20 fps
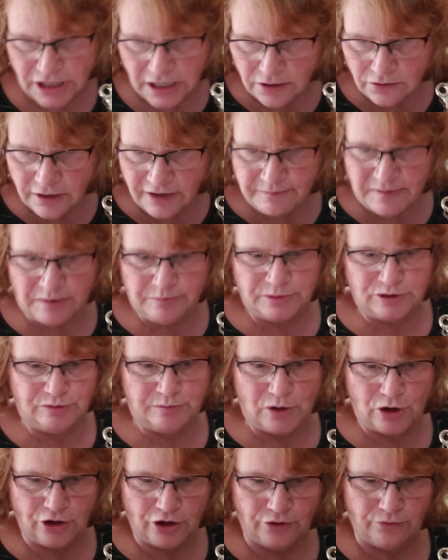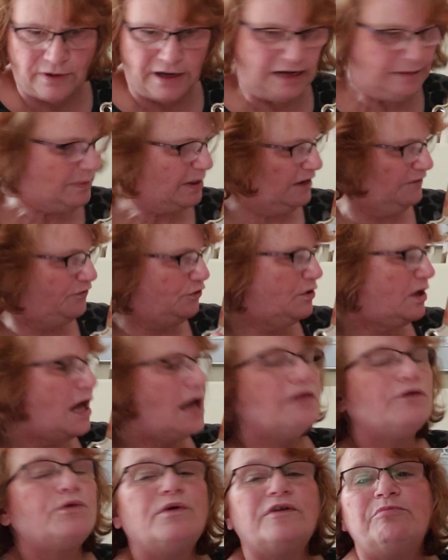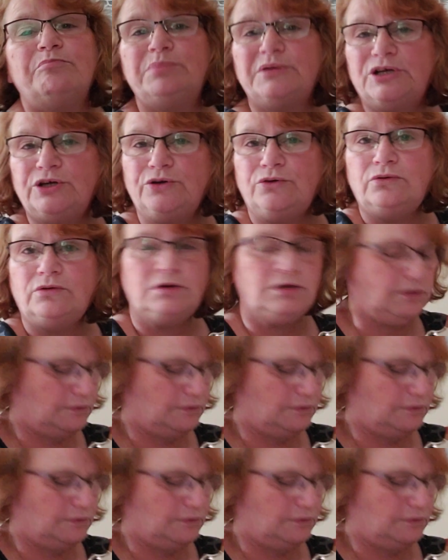I don't have my blue marker ready, but if you color with blue,